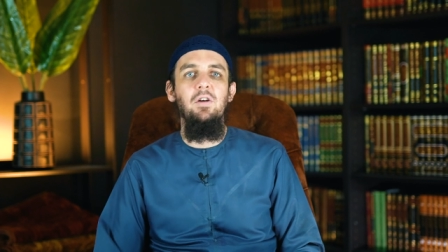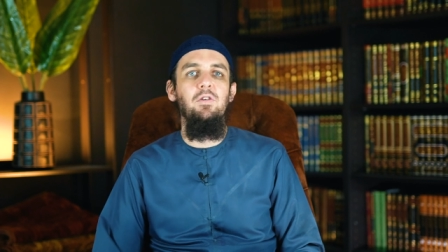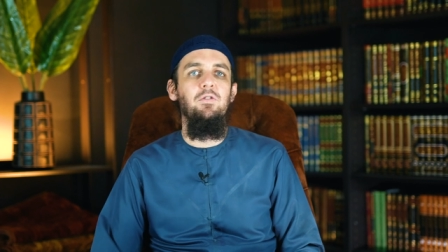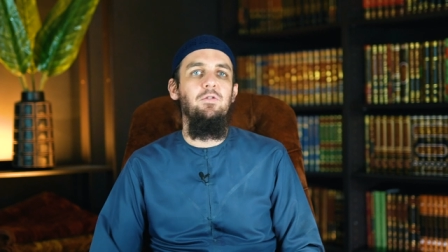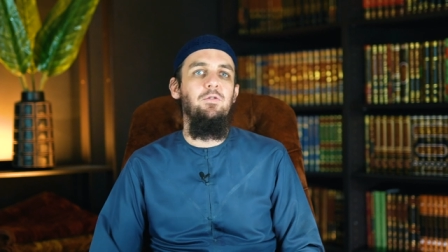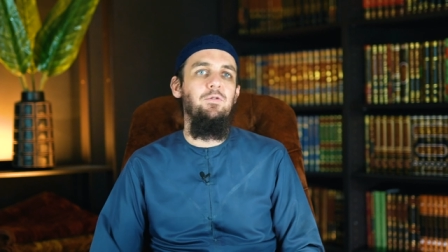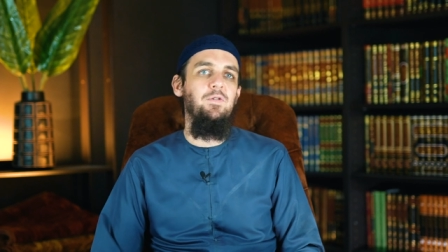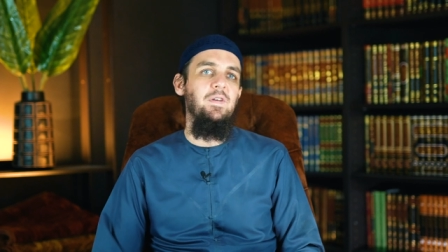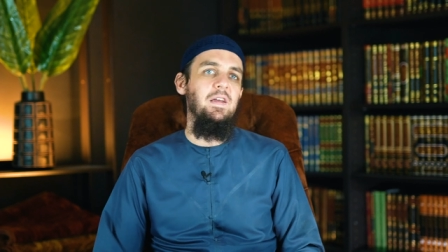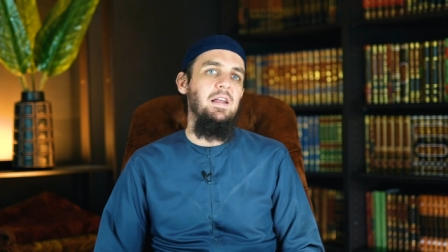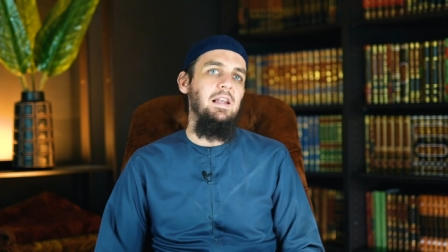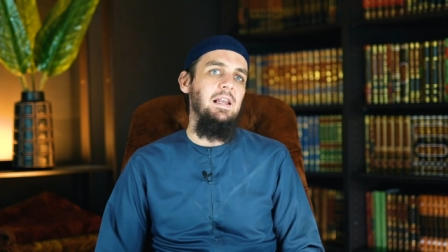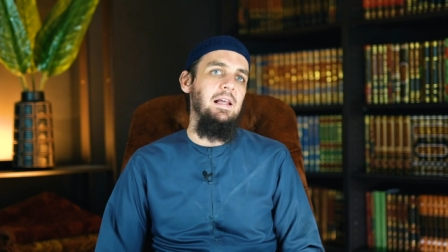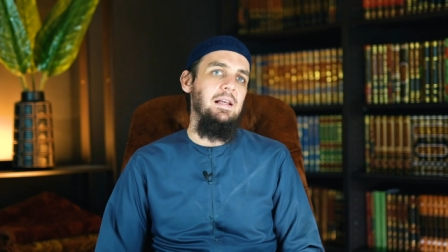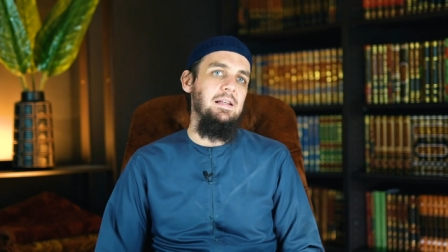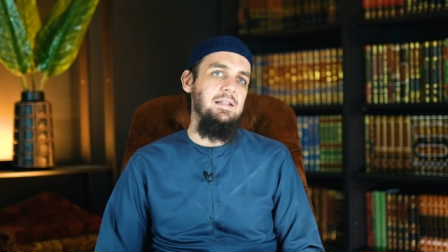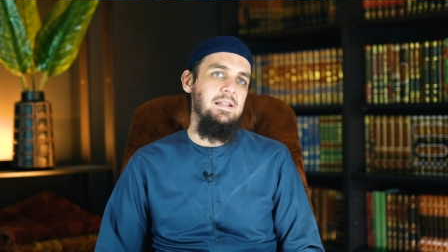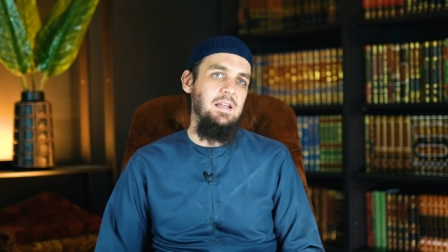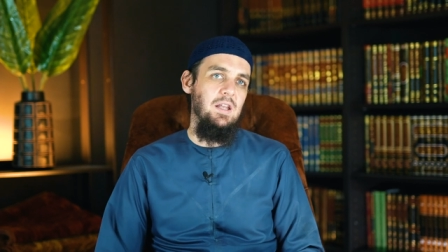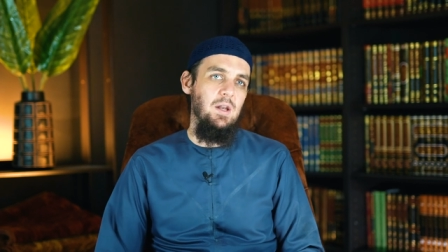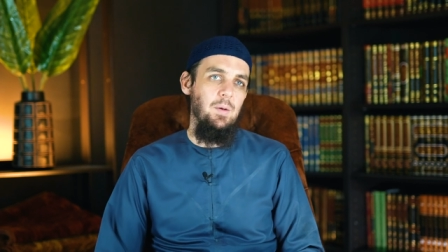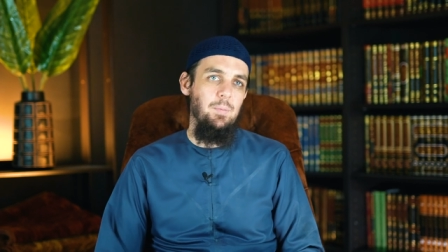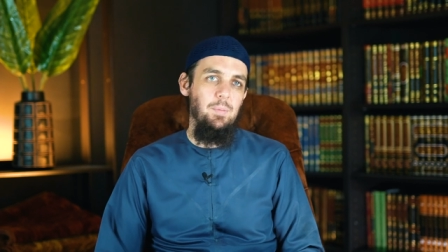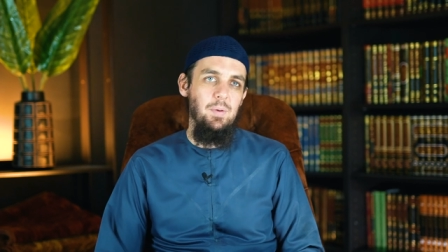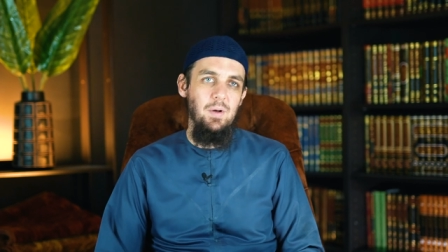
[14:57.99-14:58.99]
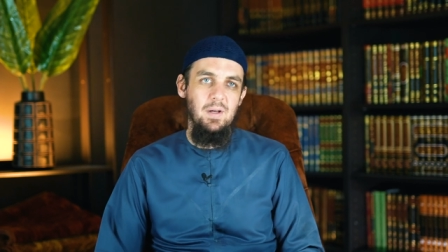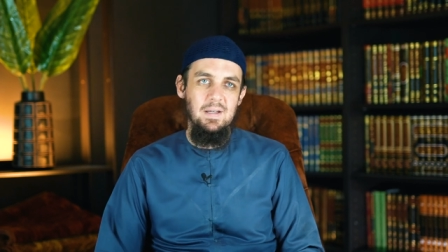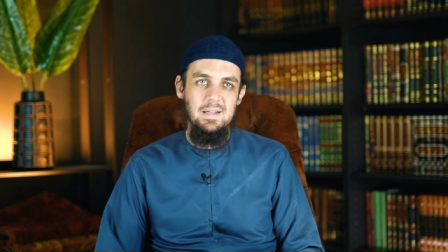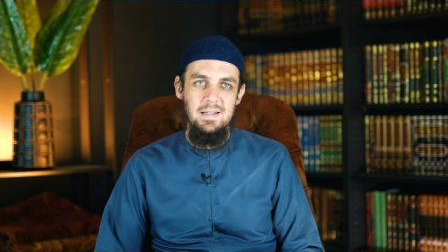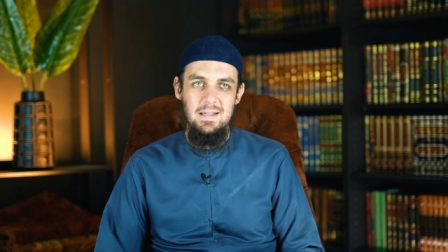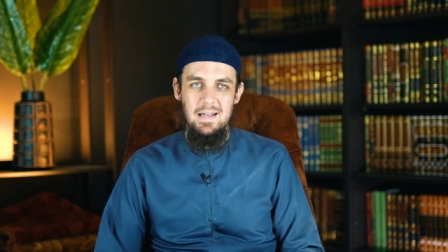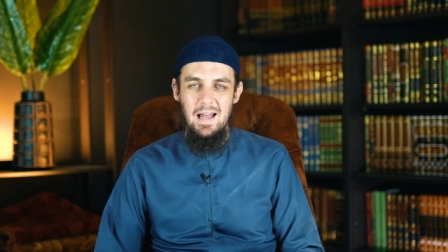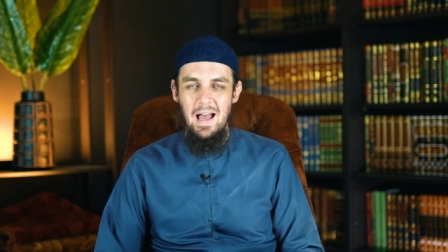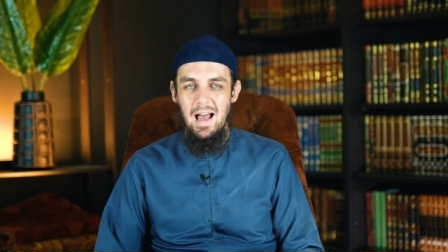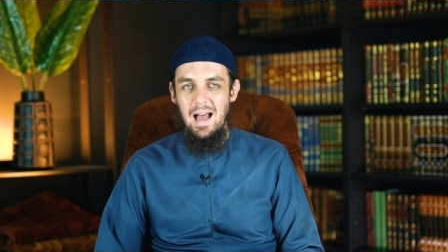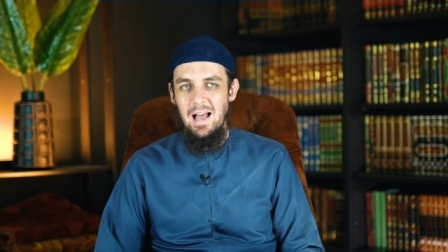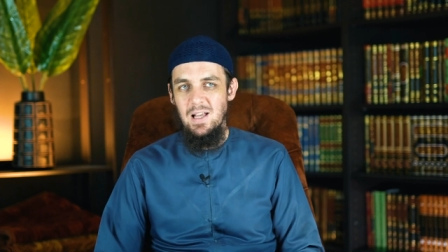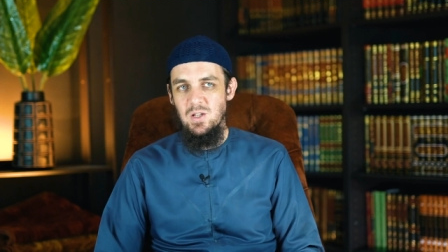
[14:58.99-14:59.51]
feelings that a
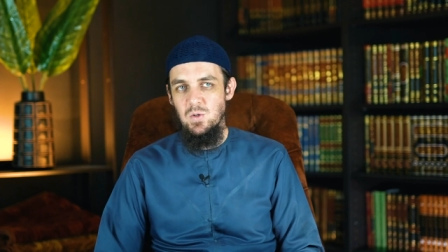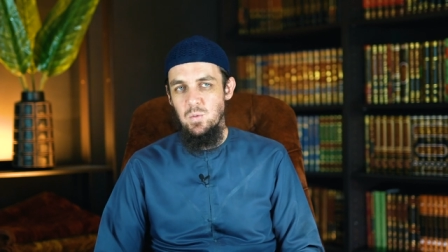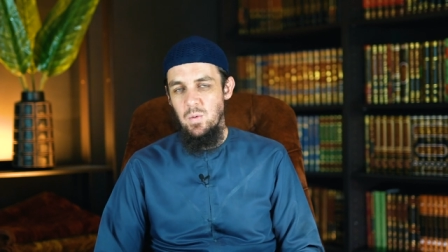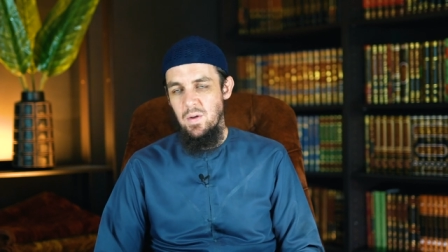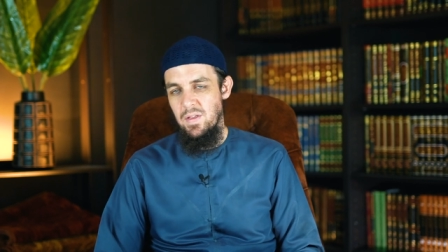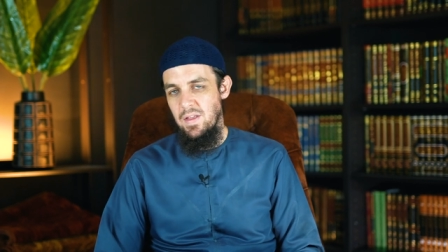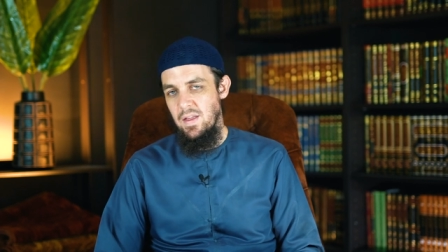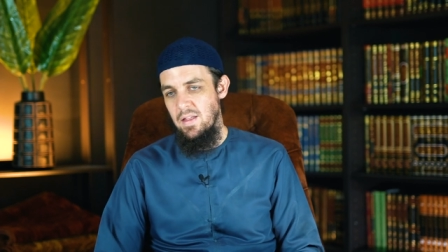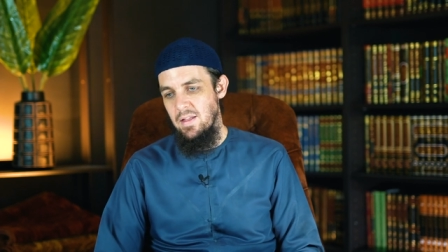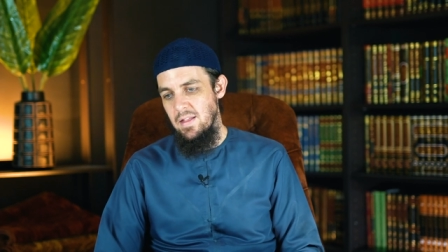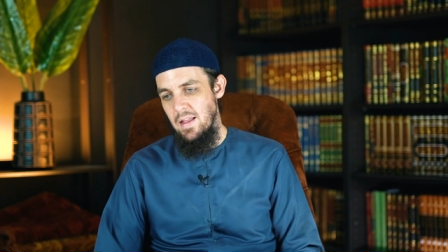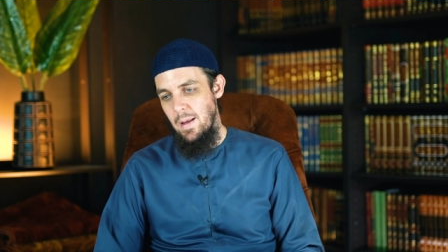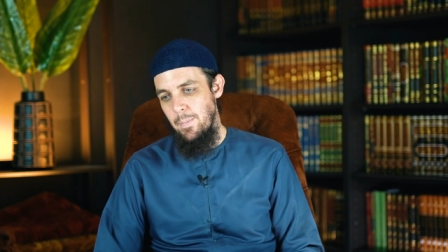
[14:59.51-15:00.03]
person has within